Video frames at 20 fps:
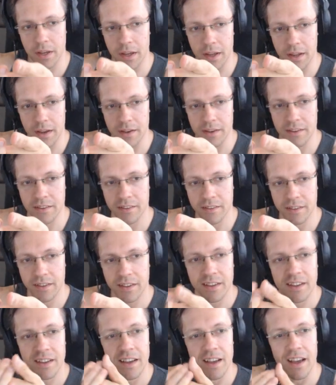hands
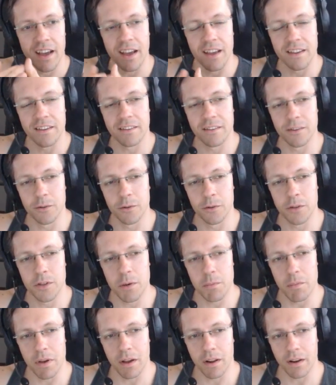as you
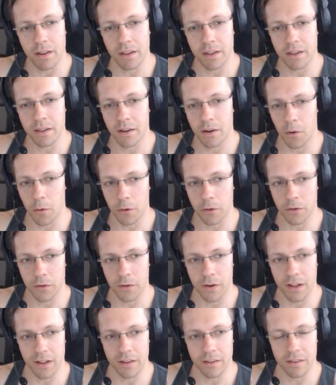typically hold
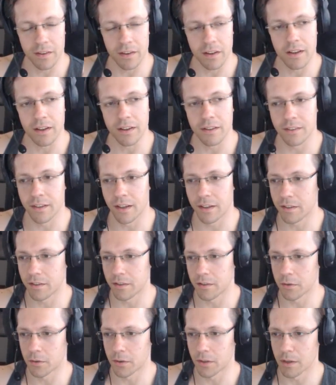your hands like that
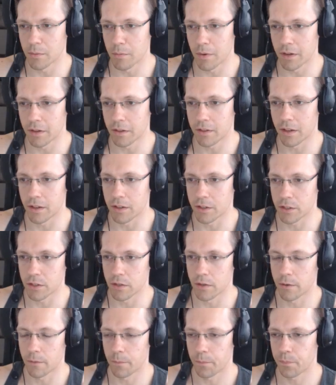during a
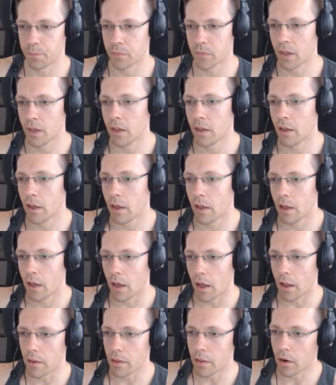meditation.
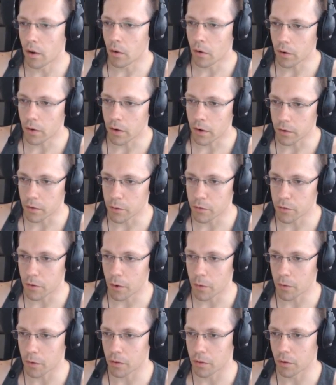And the longer you
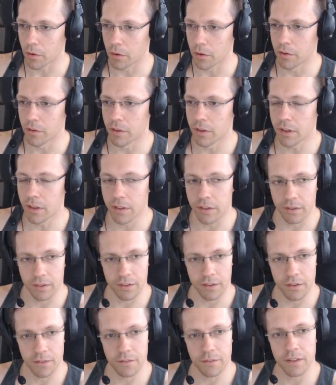focus on
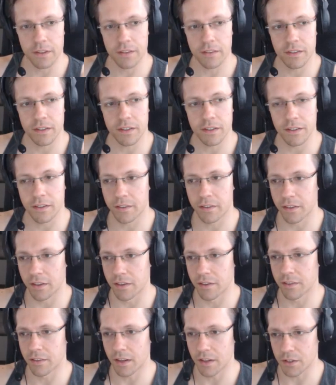this physical
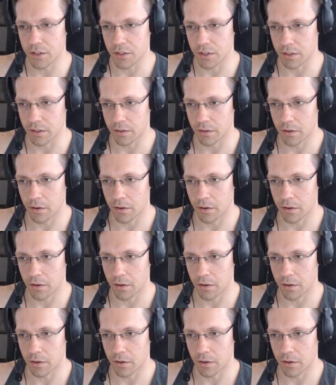sensation,